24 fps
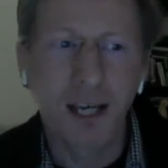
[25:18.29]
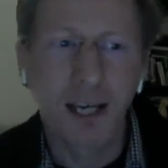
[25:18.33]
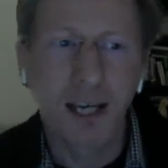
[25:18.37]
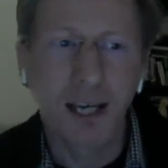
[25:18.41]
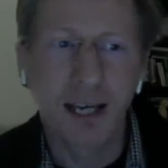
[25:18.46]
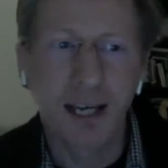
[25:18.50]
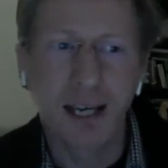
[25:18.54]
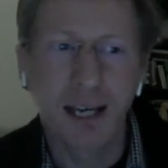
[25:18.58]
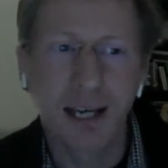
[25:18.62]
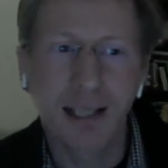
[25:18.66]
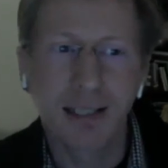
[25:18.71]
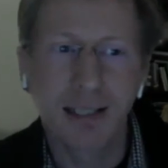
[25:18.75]

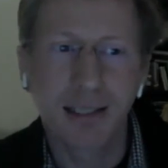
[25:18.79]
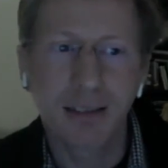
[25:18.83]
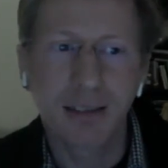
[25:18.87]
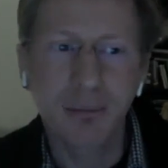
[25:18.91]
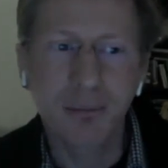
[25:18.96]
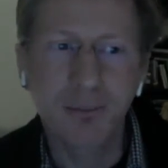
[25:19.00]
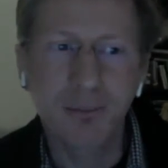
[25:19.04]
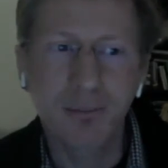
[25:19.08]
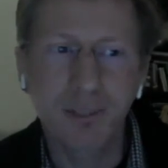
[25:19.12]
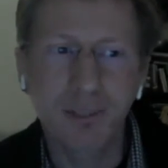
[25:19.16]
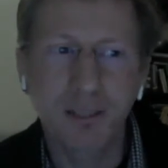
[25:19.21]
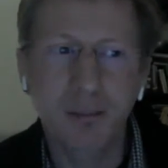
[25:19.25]
And
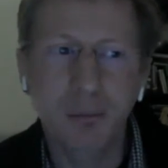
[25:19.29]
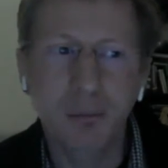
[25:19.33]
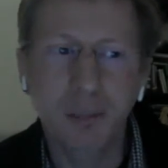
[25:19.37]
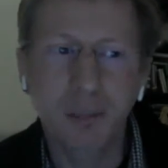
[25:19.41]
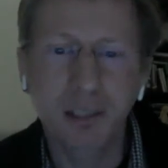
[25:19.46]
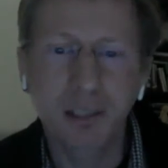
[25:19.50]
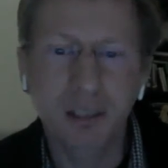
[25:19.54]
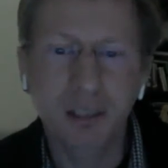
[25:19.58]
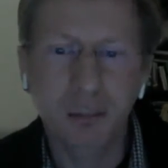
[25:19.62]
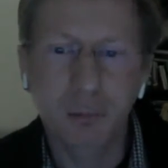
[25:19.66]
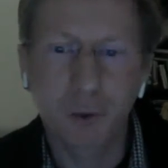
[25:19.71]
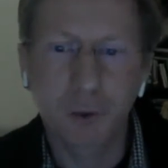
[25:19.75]
it
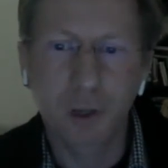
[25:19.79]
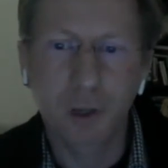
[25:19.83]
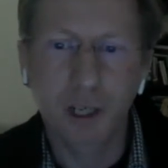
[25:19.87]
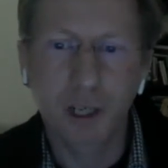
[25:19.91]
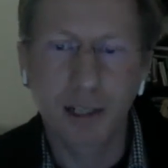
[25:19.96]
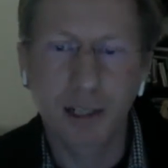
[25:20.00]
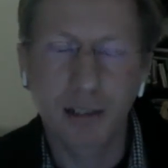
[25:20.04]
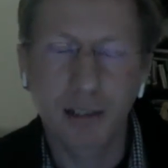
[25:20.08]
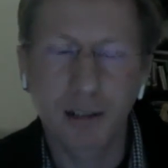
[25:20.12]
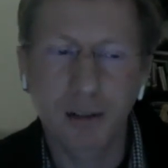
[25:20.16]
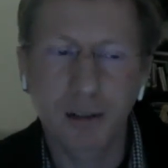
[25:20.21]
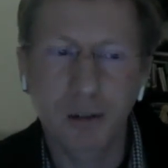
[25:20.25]
made them more
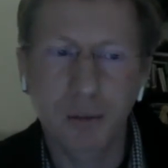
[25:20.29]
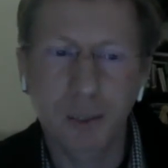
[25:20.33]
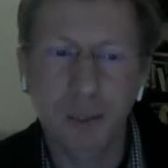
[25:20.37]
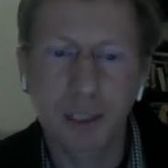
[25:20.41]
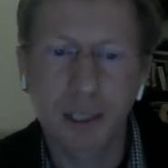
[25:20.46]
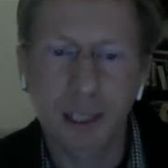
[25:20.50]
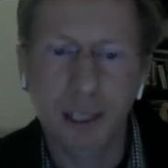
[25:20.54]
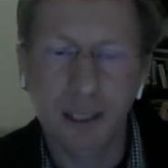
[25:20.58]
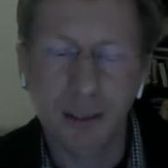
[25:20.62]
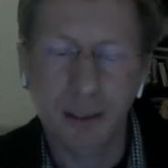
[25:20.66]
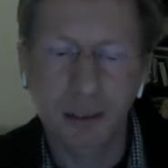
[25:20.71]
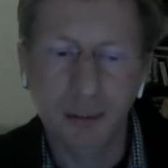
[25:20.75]
clear to me
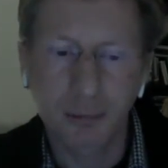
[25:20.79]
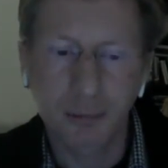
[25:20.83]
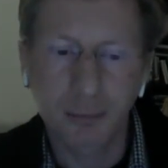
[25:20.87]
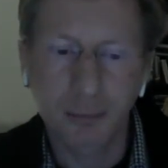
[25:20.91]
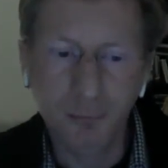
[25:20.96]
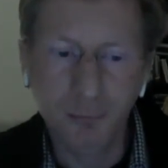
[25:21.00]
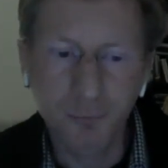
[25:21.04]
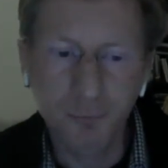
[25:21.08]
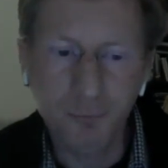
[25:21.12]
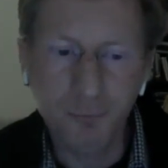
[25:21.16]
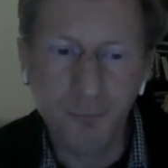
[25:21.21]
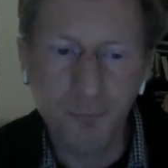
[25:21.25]
that
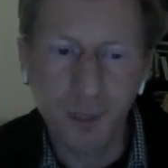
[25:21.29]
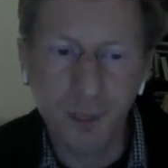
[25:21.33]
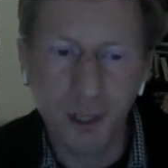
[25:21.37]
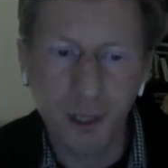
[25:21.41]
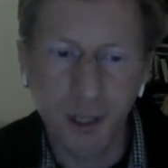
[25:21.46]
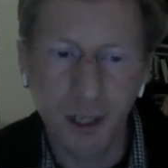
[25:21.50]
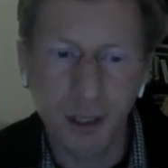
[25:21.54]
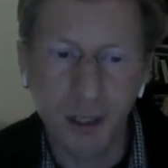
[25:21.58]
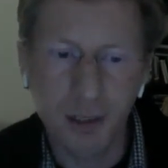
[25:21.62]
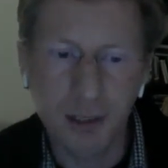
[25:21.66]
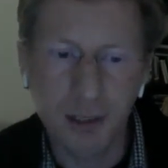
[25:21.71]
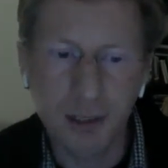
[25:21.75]

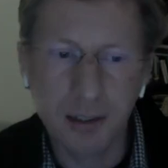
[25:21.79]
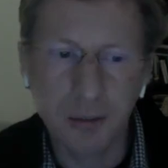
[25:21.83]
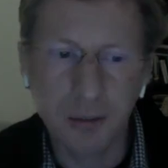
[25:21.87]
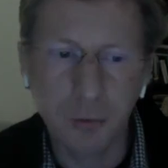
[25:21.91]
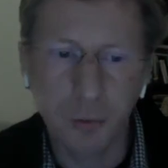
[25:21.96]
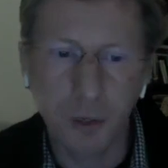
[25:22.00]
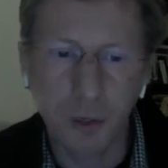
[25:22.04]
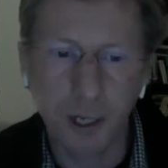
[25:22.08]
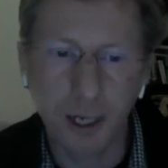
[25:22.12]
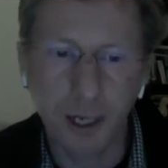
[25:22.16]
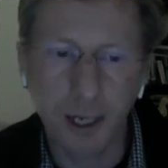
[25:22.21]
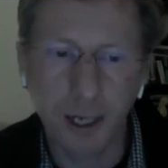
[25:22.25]
this
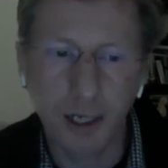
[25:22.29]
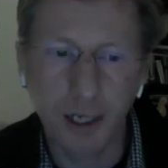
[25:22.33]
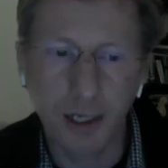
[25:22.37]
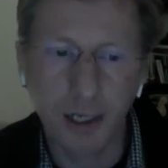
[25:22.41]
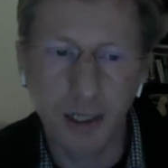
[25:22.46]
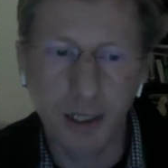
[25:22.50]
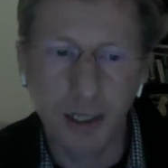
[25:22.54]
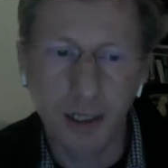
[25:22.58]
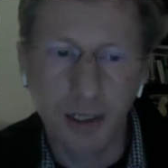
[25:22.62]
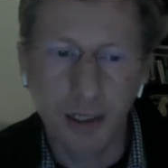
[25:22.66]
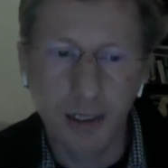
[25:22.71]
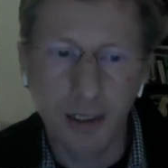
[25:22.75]

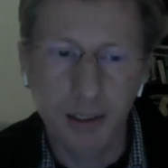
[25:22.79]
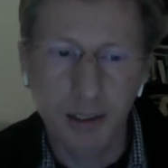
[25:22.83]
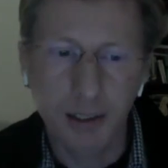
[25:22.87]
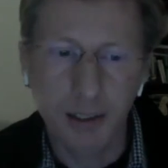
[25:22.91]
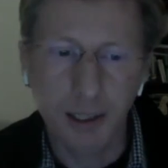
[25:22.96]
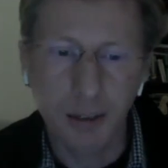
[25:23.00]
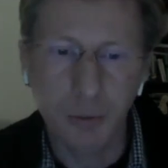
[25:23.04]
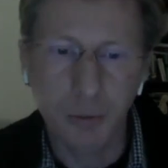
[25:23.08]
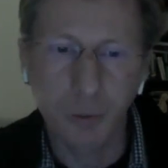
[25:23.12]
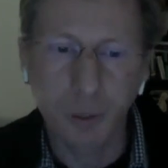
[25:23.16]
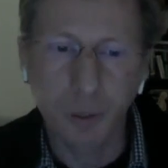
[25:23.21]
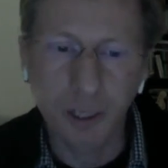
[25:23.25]
way
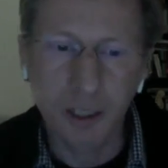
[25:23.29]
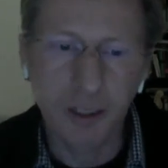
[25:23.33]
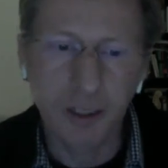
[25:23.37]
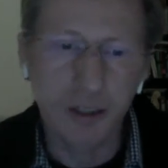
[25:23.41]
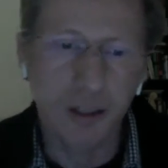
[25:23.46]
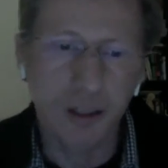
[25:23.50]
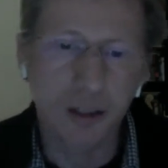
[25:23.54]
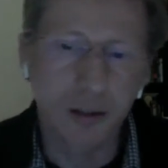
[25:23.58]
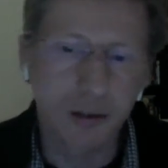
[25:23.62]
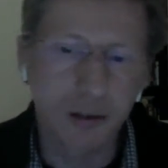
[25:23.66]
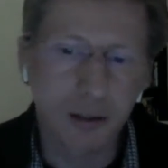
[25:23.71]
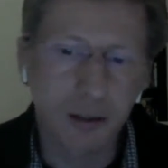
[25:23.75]
that we
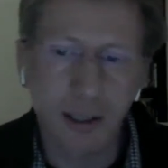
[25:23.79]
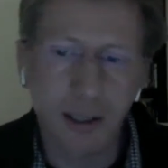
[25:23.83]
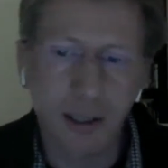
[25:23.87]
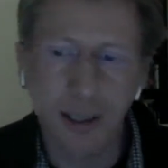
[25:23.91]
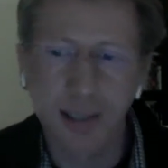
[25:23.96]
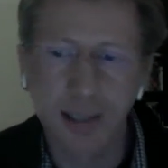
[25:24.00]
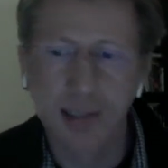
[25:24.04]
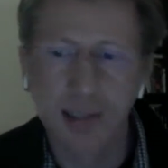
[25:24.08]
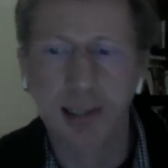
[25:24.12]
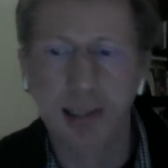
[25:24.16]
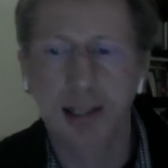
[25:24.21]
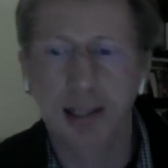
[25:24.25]
are
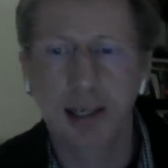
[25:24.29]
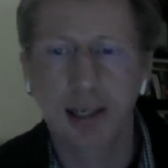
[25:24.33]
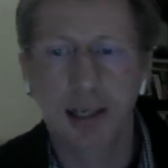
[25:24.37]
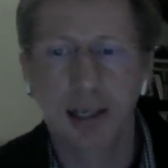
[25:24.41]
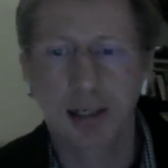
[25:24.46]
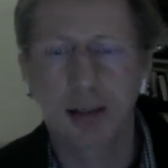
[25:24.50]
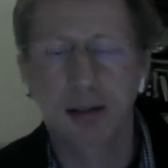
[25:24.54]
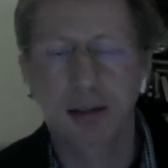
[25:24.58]
kind of like,